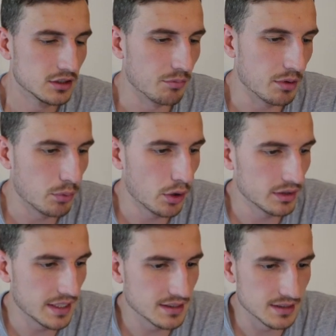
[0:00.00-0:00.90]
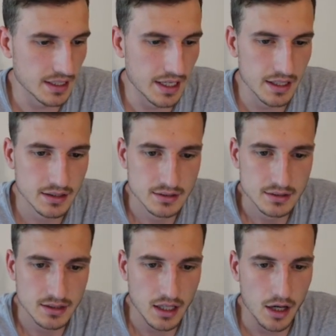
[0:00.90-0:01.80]
So I've been putting these into here.
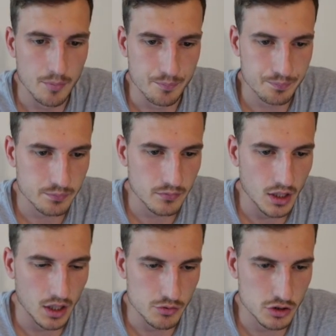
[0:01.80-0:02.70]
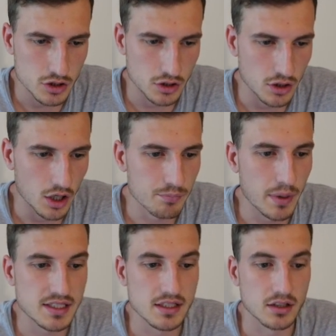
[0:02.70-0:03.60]
I've
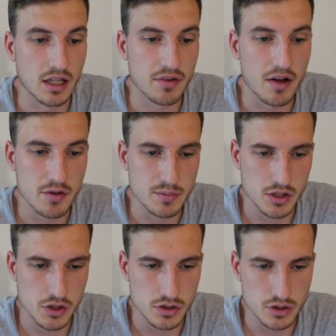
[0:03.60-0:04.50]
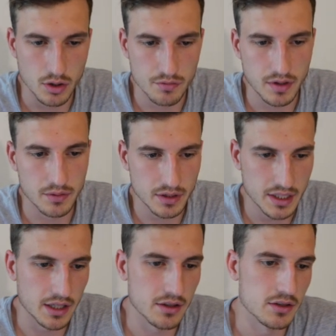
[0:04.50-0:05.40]
basically done that for every position, so I found the
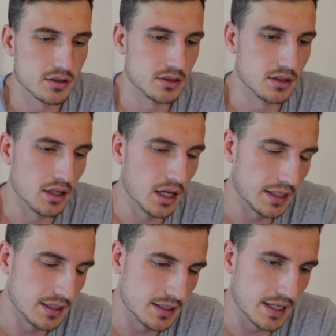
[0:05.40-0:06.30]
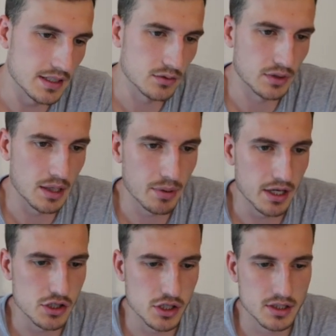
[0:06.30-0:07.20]
kickers and the Ds on their
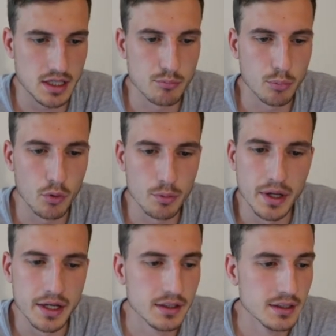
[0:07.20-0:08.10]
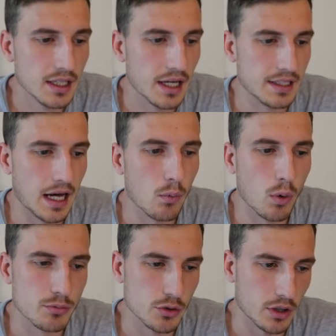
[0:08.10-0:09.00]
pages and brought them in. And now
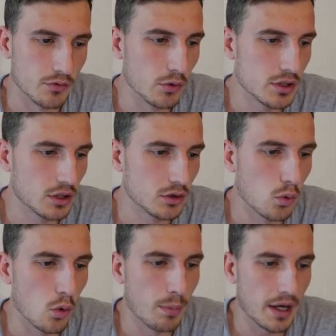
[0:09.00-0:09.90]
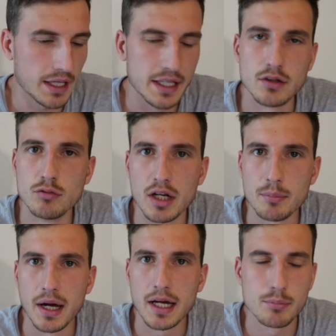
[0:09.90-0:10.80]
what I'm doing, I've already done the quarterback and the
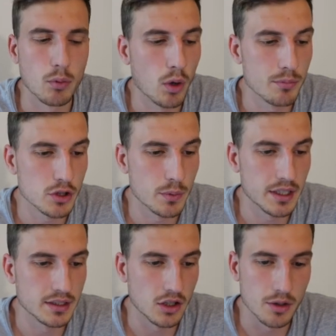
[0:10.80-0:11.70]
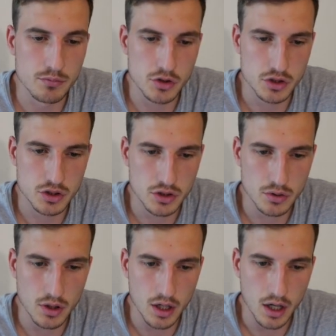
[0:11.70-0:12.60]
running back, but what I'm doing is I'm just
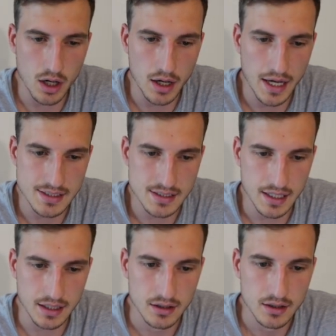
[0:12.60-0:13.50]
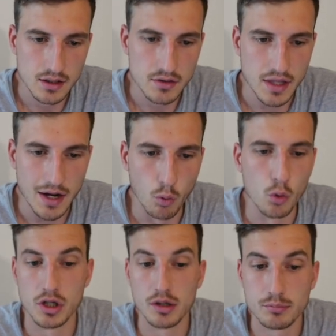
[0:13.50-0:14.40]
editing their
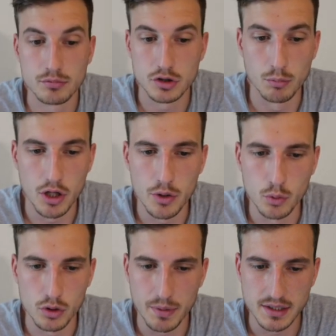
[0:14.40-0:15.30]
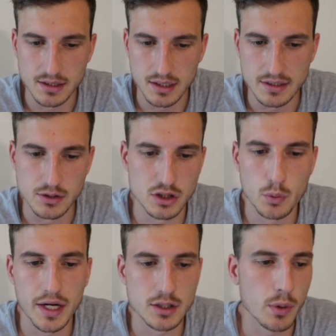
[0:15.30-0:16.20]
order to my own order, basically. So it's the
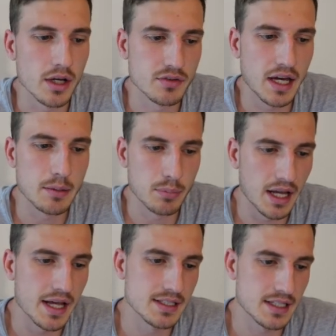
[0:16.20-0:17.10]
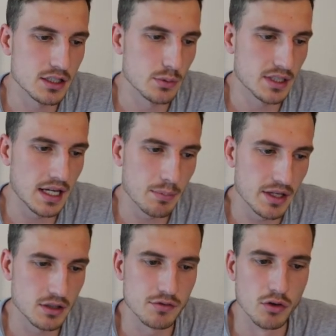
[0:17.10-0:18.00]
quickest way of getting players into a
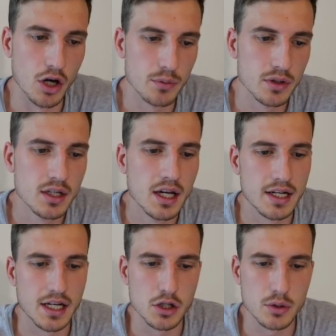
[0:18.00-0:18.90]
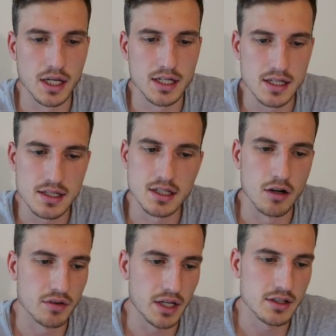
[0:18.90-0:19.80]
database of your own, and then you can edit it
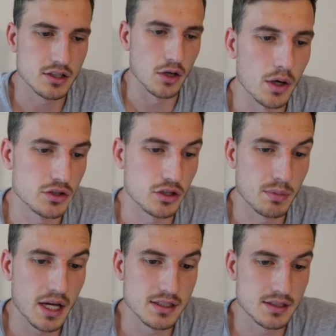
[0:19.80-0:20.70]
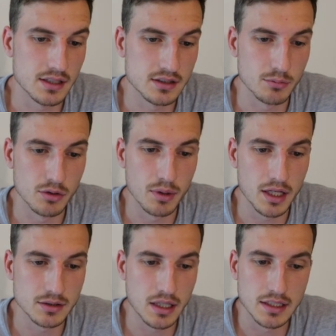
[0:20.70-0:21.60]
yourself, okay? I'm just going to be editing some of them
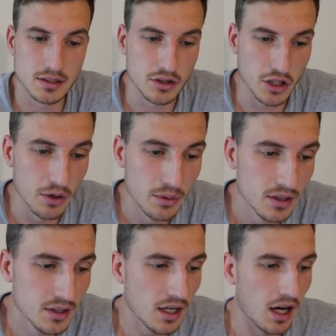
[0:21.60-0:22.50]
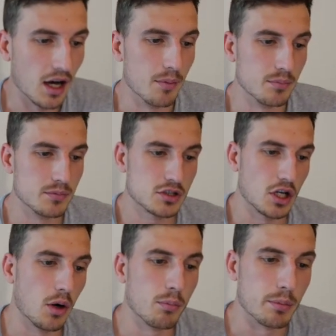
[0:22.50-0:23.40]
as I go.
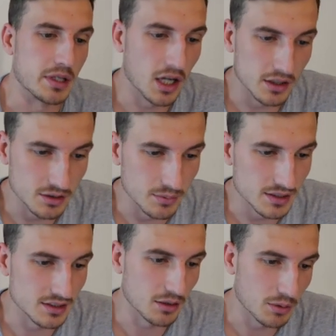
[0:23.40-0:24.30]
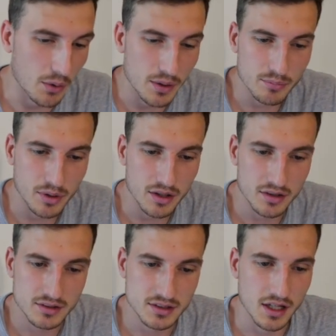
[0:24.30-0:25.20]
So I'll probably cut some of this as I'm going,
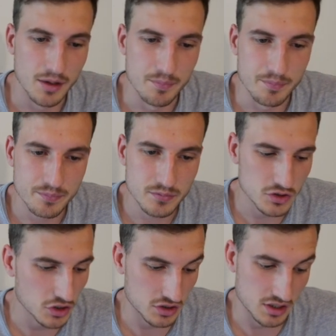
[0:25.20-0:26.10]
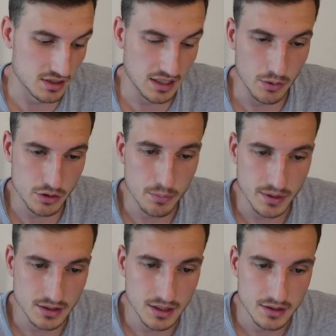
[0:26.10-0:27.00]
but just this is how I do it,
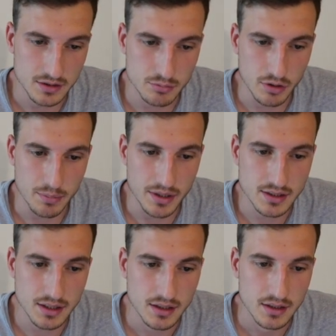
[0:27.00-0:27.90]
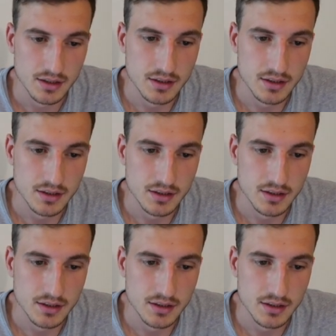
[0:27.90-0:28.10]
basically. It's pretty basic.